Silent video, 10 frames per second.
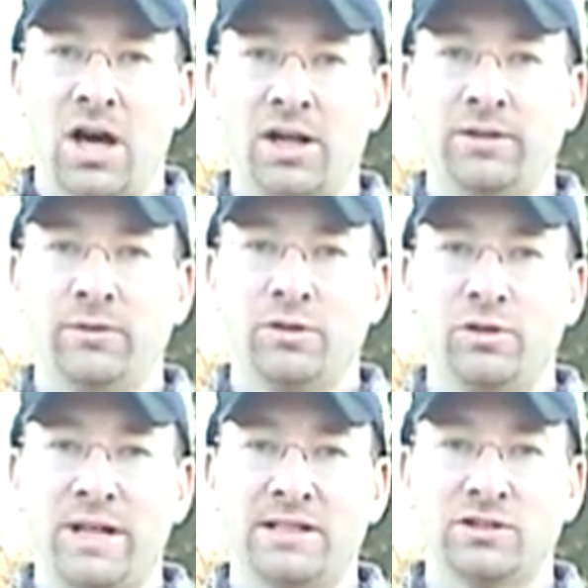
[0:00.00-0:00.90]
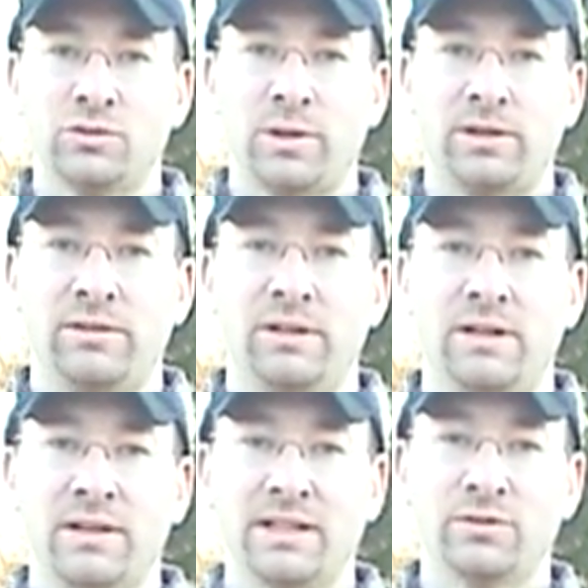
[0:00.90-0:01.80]
Hunter for 2012.
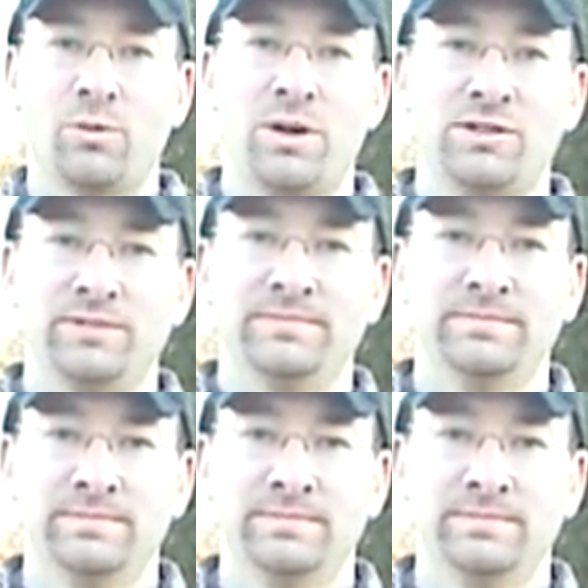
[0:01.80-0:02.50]
Thanks for watching.